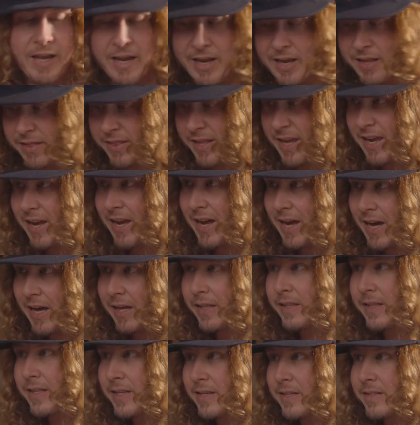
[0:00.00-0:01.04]
and they
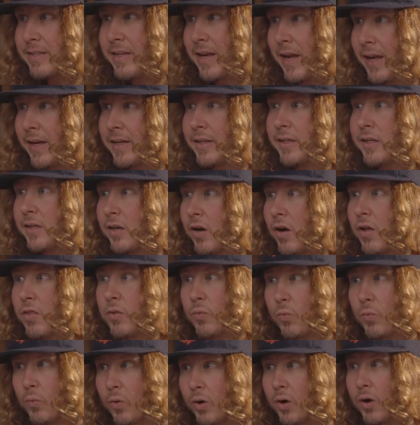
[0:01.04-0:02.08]
had this hanging on the
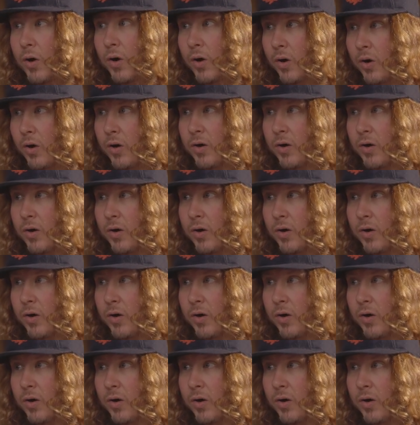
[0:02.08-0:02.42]
wall.